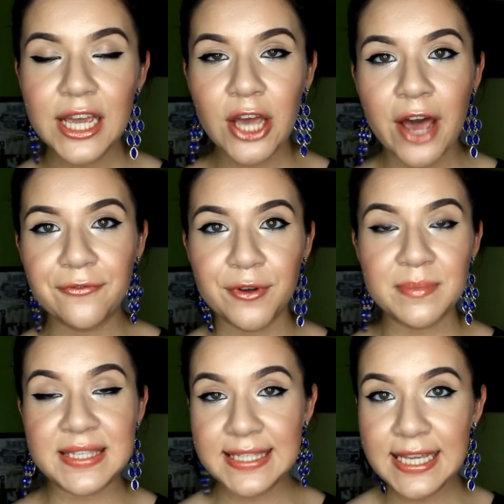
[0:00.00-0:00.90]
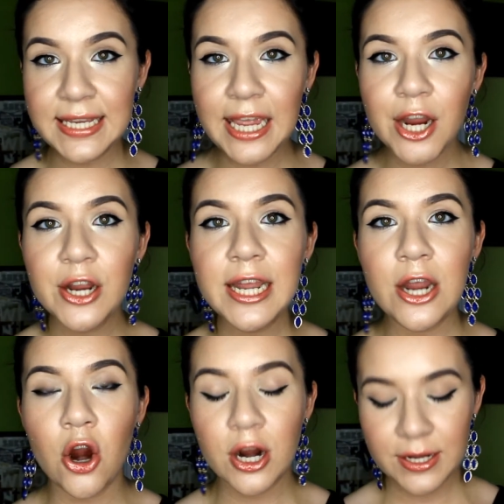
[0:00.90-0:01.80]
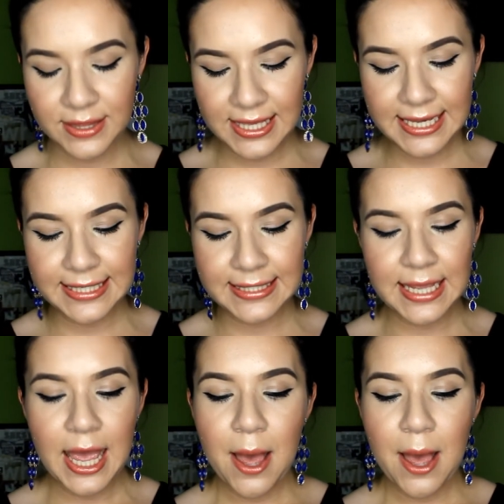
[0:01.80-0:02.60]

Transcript: got from skincare are these